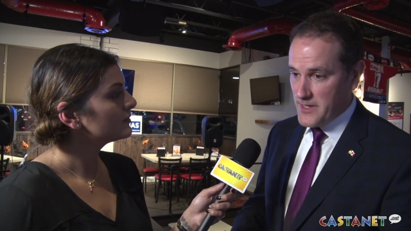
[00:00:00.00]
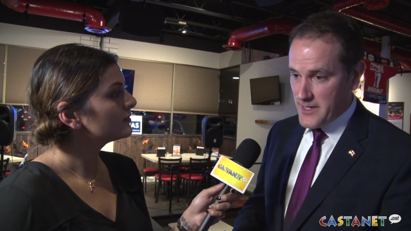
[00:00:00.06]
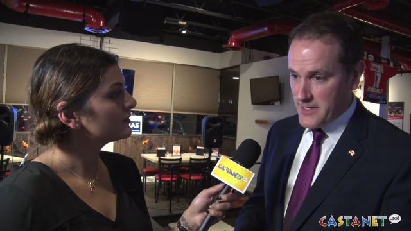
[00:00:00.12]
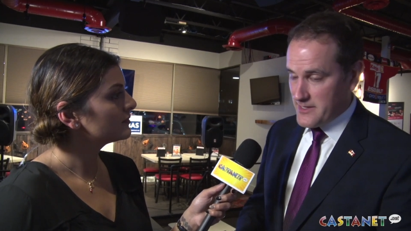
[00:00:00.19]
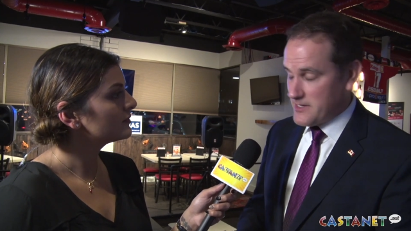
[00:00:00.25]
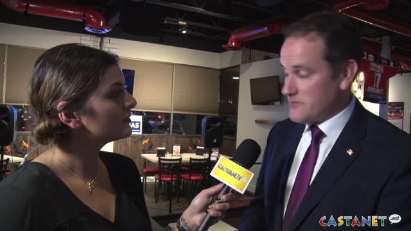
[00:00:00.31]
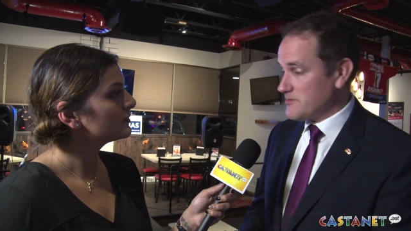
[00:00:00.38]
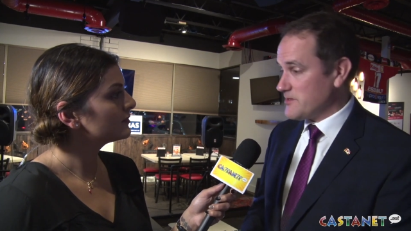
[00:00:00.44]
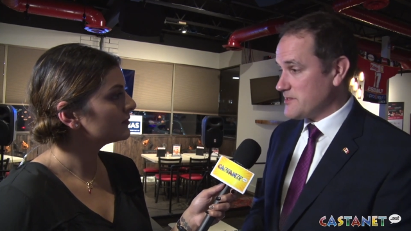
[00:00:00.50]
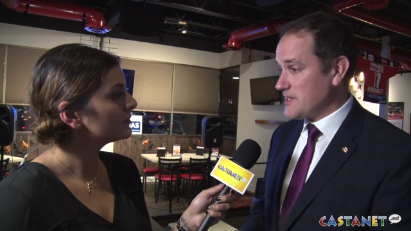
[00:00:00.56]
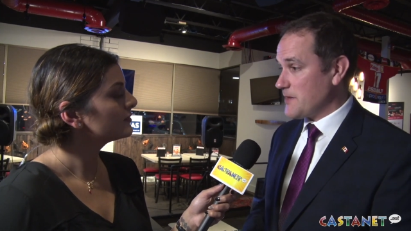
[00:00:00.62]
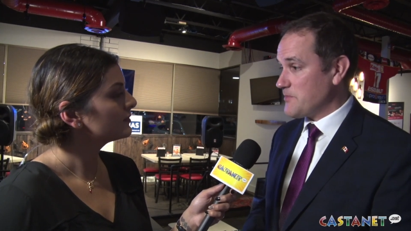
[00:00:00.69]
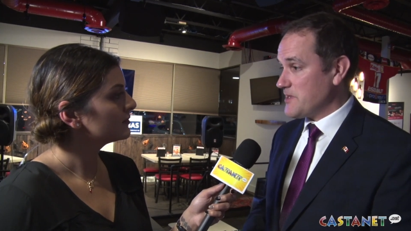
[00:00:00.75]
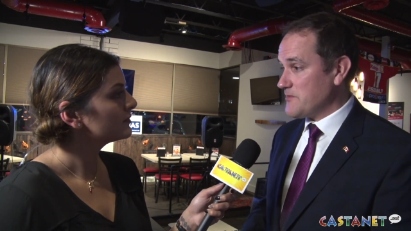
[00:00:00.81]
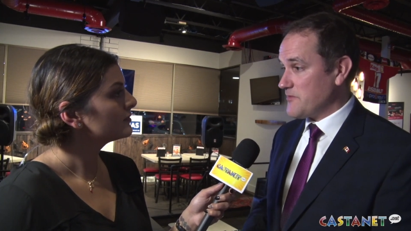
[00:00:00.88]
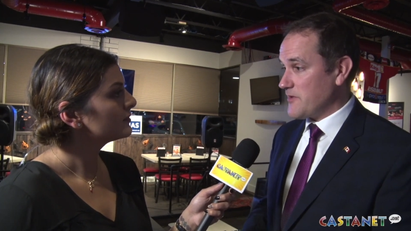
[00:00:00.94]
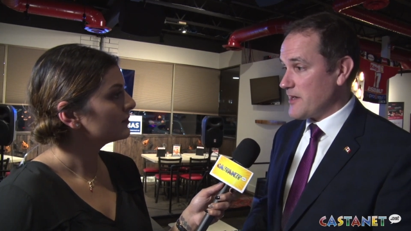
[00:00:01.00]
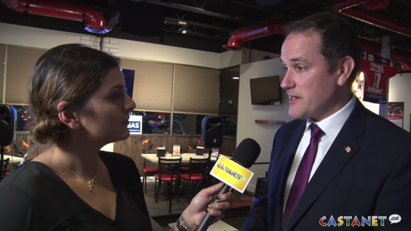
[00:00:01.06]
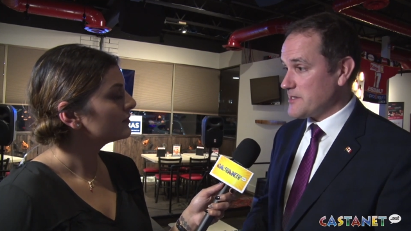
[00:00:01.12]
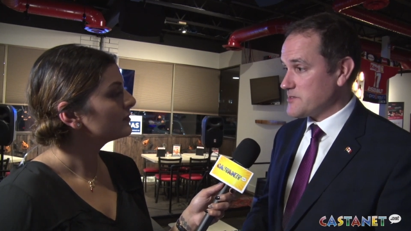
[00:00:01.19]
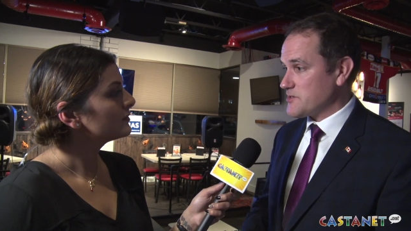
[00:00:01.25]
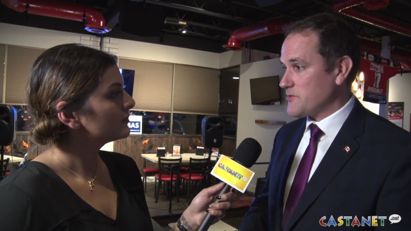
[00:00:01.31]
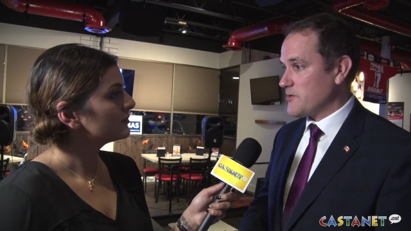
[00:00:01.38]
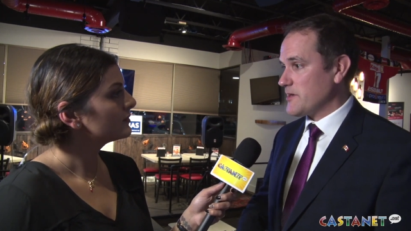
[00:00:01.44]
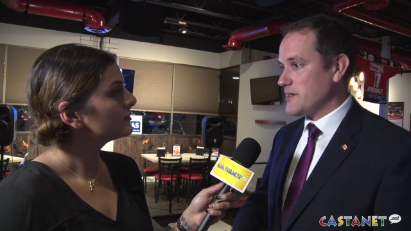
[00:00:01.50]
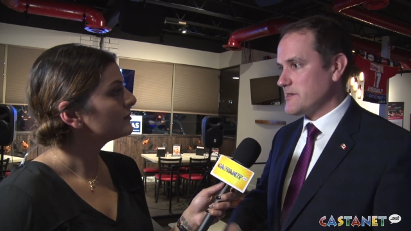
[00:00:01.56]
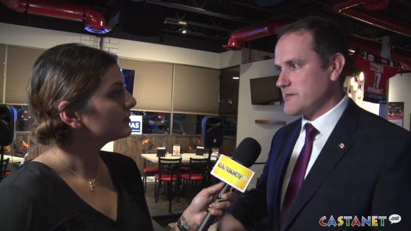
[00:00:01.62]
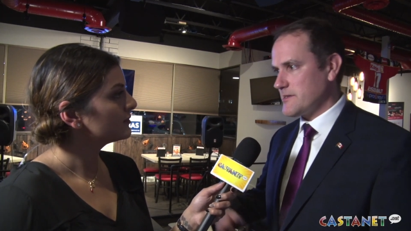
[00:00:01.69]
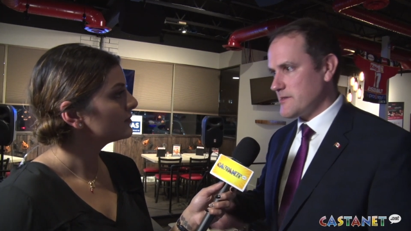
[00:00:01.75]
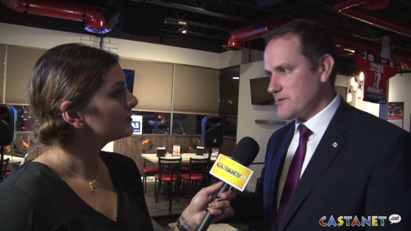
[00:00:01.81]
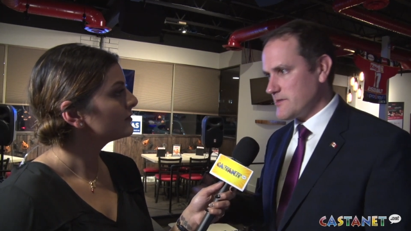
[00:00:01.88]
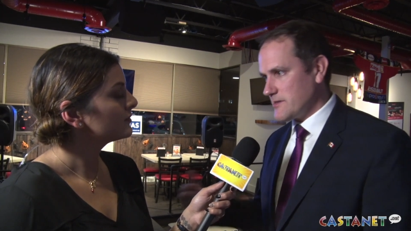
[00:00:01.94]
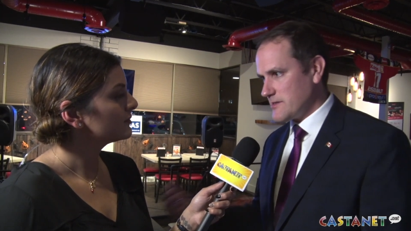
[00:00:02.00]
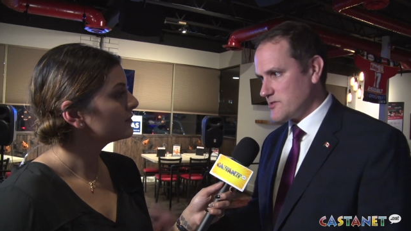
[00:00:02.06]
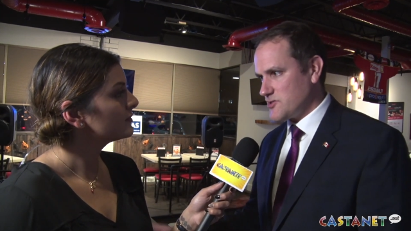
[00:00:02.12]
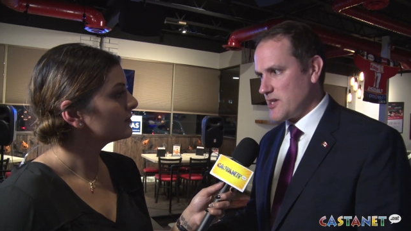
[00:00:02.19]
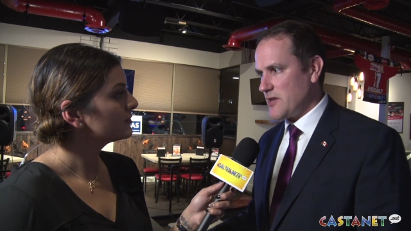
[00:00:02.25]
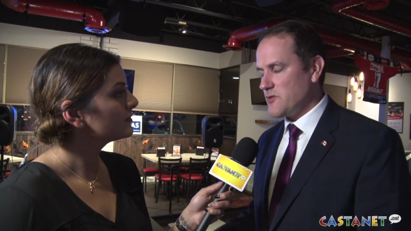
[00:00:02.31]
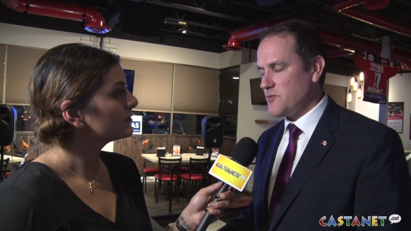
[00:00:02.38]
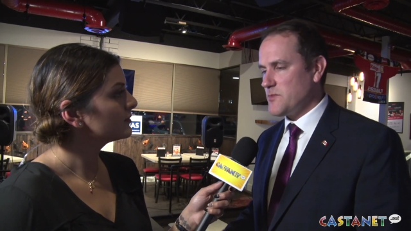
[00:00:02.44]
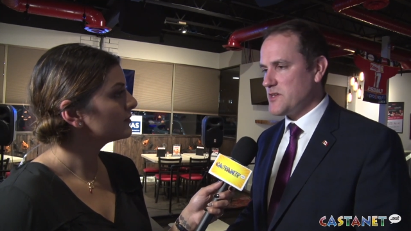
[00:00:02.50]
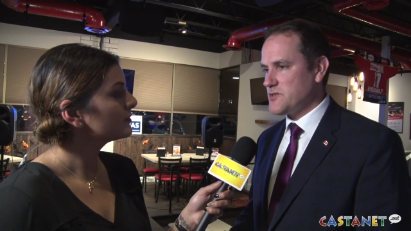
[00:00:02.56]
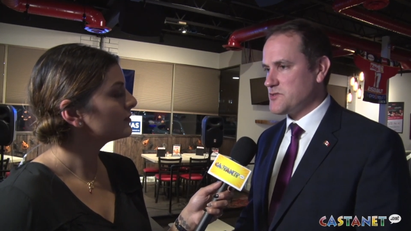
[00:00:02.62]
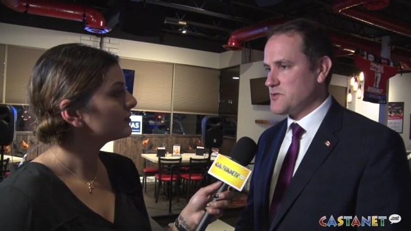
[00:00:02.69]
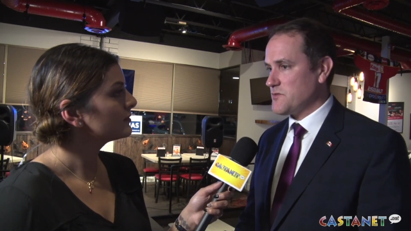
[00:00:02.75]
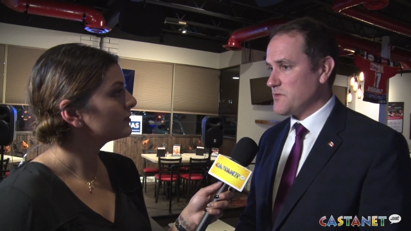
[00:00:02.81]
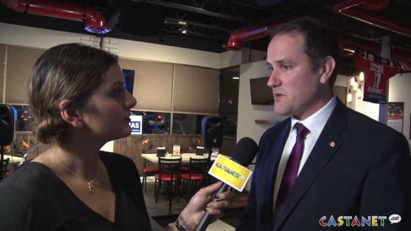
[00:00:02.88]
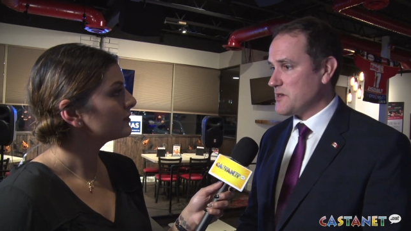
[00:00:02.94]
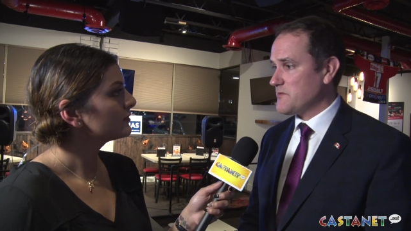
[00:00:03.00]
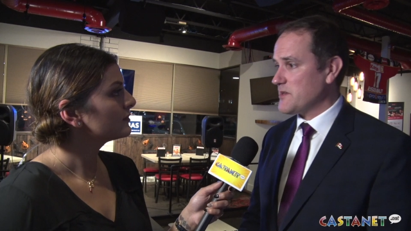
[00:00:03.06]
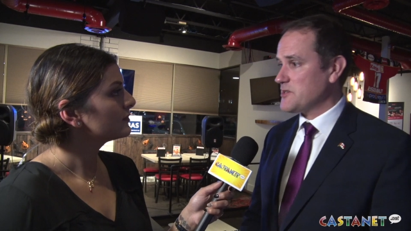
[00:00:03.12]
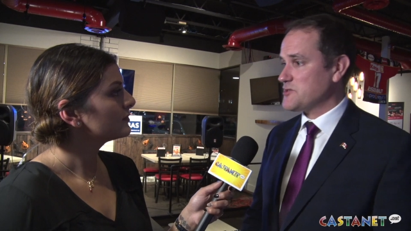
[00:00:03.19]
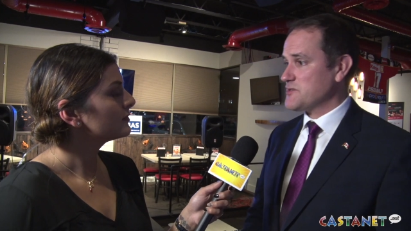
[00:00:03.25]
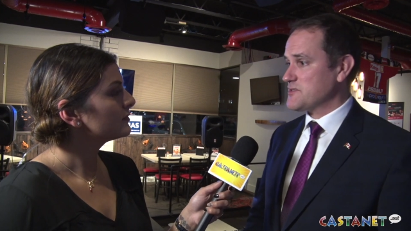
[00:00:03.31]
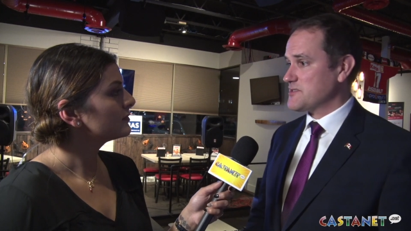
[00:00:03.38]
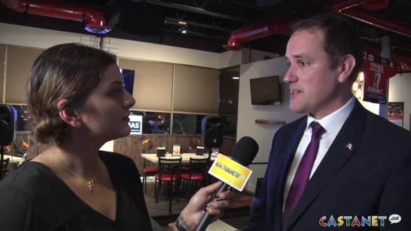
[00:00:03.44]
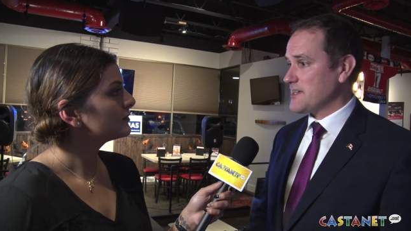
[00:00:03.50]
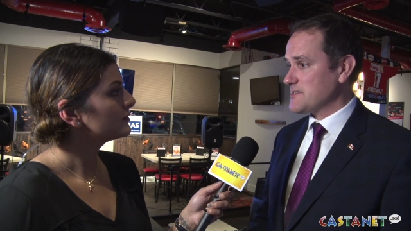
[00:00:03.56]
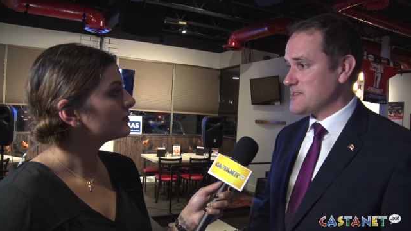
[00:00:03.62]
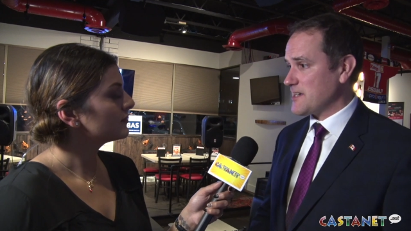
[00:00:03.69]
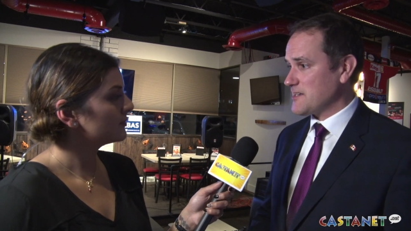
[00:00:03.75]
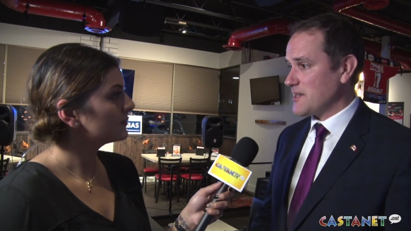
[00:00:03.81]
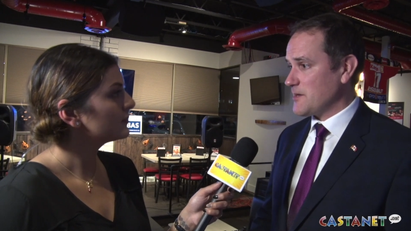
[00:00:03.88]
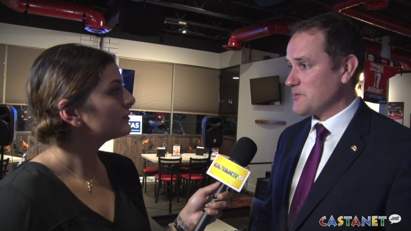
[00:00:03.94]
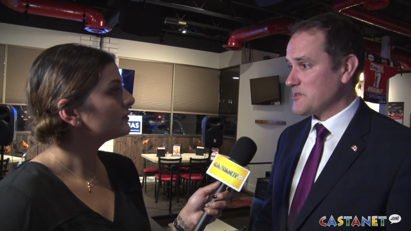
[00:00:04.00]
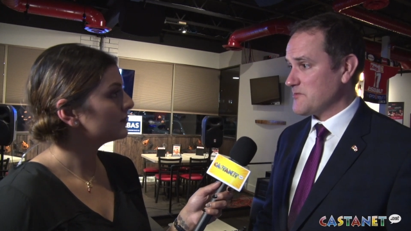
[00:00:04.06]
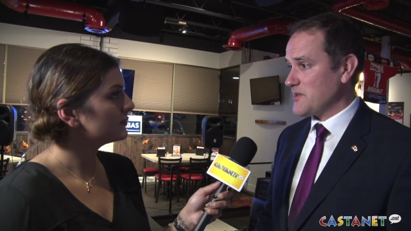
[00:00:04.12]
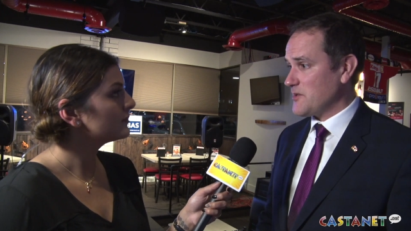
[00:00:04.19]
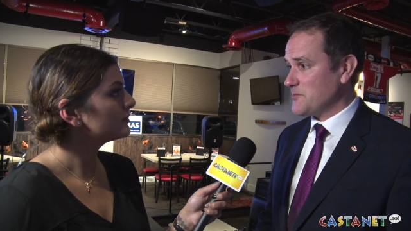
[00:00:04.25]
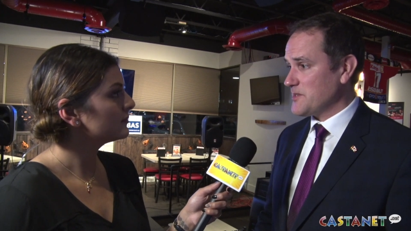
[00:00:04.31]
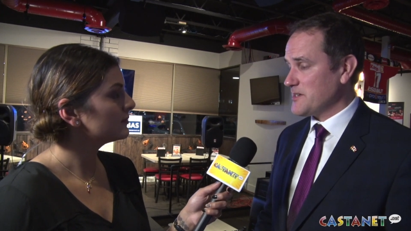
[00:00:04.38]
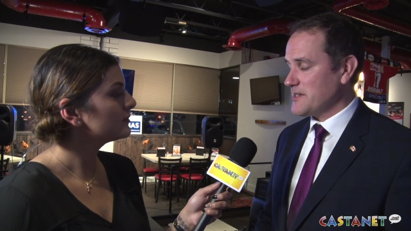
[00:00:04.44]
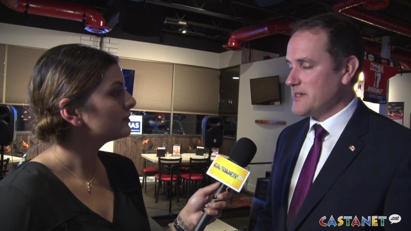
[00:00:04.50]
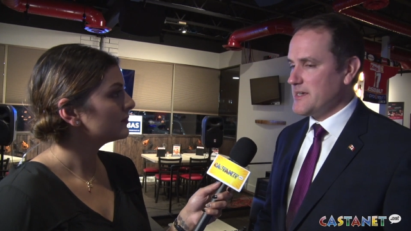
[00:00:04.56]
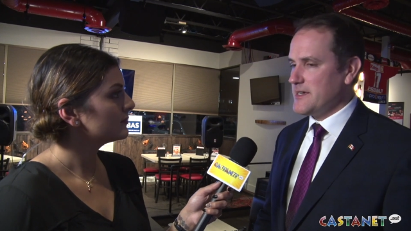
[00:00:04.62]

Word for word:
Speaker 1: you know, the deputy finance critic to shadow minister for innovation, science, economic development,